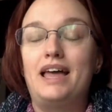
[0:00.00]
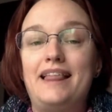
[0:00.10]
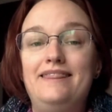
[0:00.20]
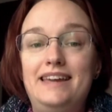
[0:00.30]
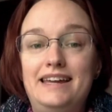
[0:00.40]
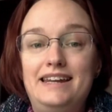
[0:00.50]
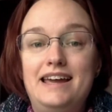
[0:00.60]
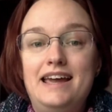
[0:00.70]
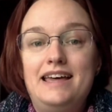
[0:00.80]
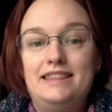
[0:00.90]
Then,
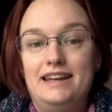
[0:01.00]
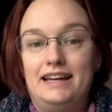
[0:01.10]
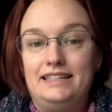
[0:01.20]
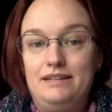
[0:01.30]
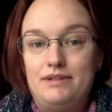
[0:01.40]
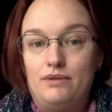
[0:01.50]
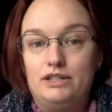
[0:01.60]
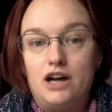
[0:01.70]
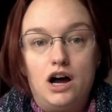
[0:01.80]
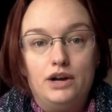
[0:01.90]
the next thing that was
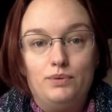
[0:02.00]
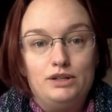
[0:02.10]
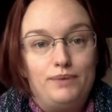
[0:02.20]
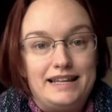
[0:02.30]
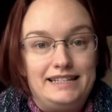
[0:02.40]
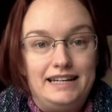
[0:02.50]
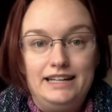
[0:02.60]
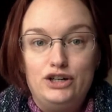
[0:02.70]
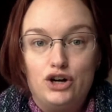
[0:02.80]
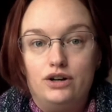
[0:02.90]
called was West End
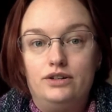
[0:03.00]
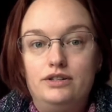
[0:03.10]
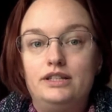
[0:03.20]
Girls,